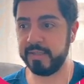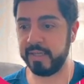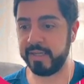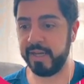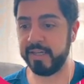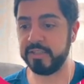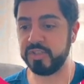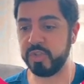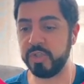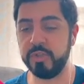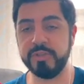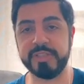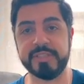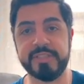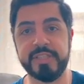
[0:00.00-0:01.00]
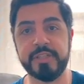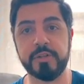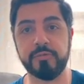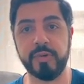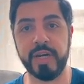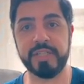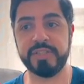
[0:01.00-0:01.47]
Like, I enjoy using Dino
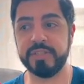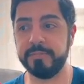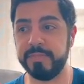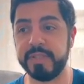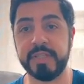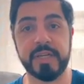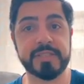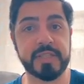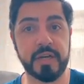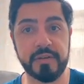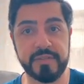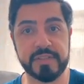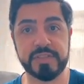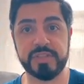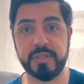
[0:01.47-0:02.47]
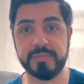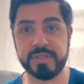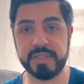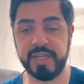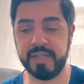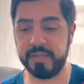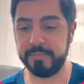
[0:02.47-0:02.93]
Raja because of his jump
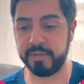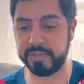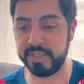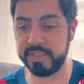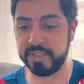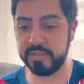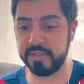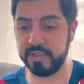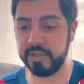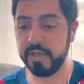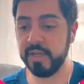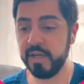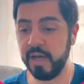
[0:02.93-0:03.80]
shot in particular,